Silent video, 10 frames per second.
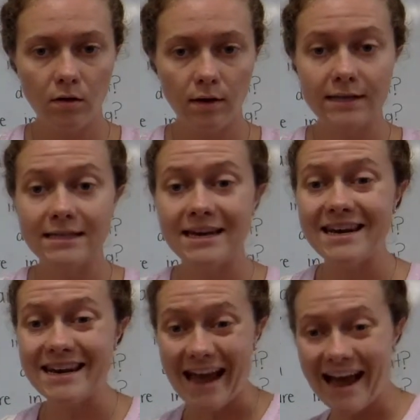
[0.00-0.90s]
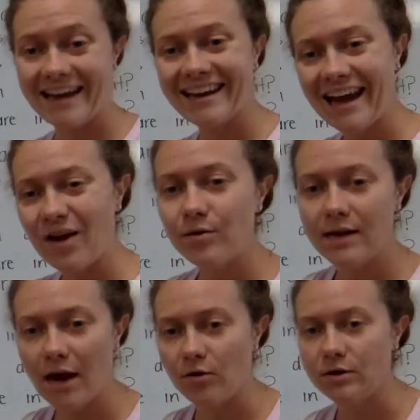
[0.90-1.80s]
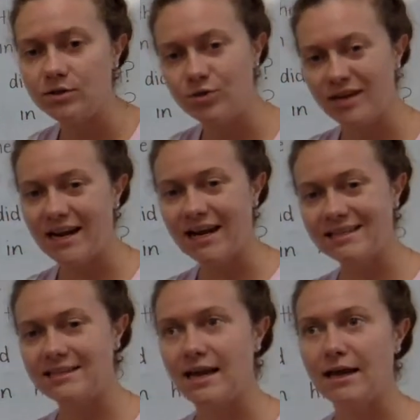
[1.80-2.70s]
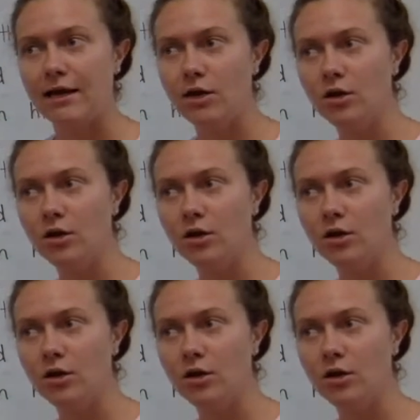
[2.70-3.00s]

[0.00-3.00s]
It is a non-count noun because you cannot say